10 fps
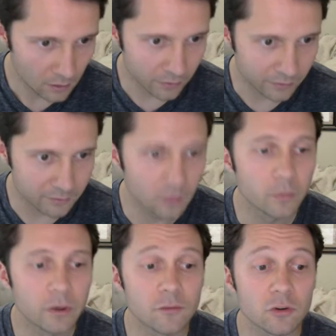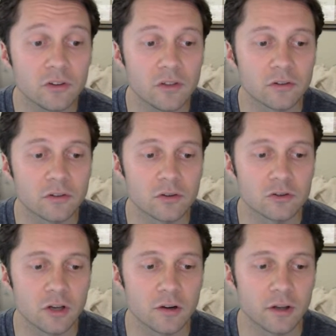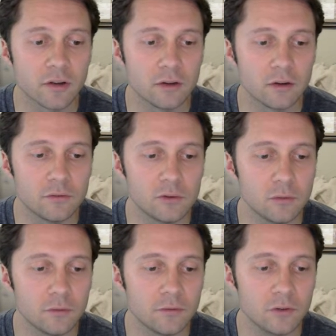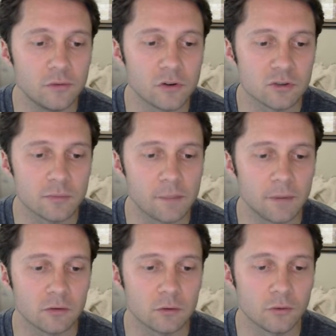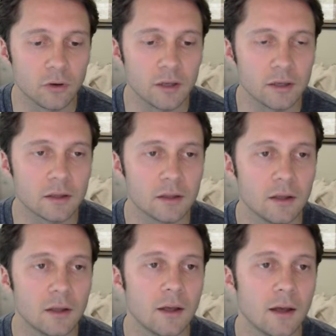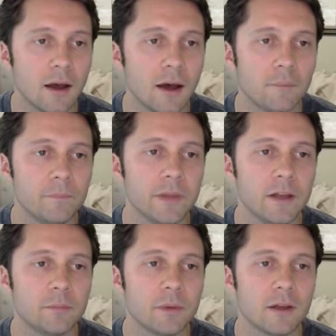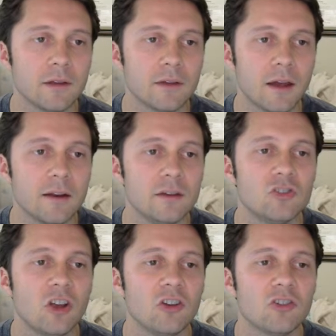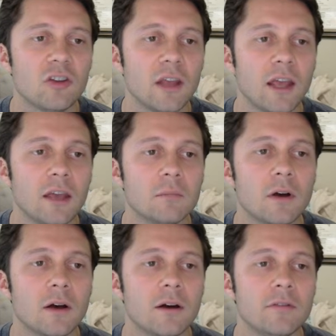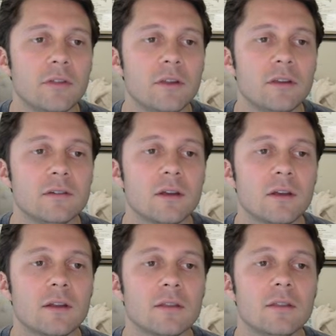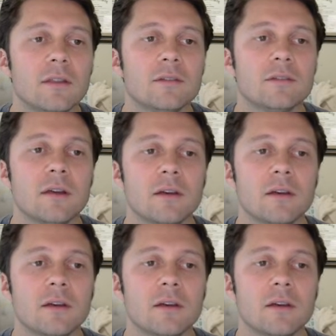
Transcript: Okay, so whenever you see this assertion error down here, view function mapping is overriding. It's because I didn't change the name of these this